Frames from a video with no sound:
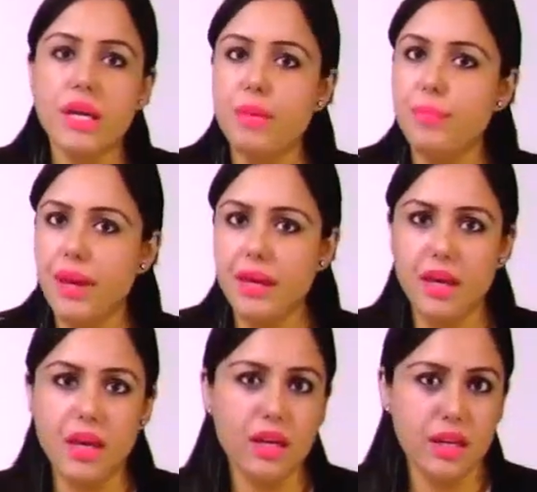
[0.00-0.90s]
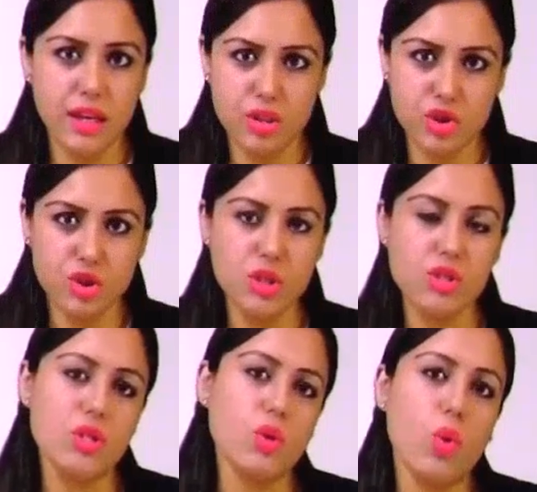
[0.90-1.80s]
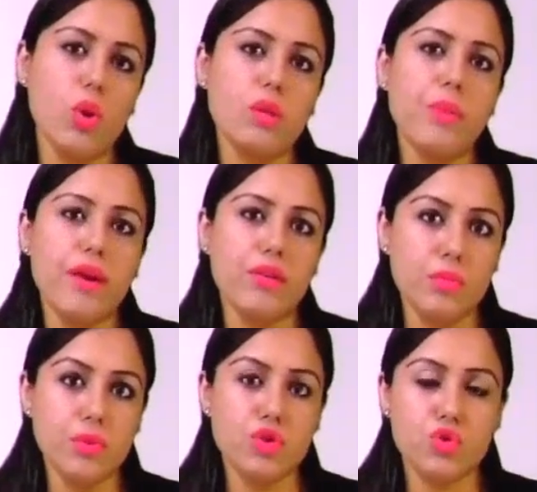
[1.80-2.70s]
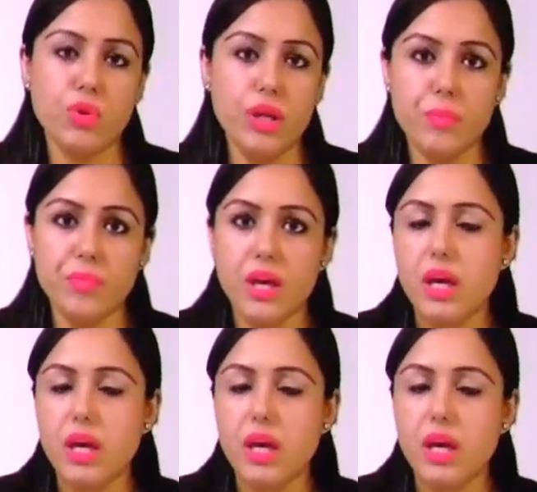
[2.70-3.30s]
in making connections in all the biochemistry,